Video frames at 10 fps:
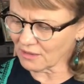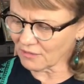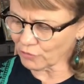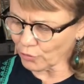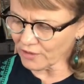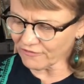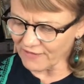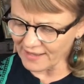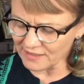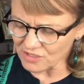Florida
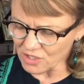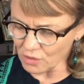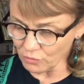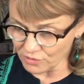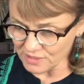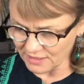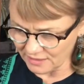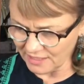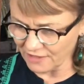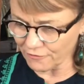finally saw Rosalie
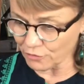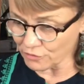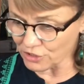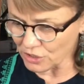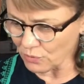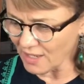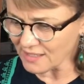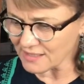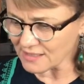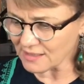Clare for who she
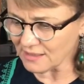was,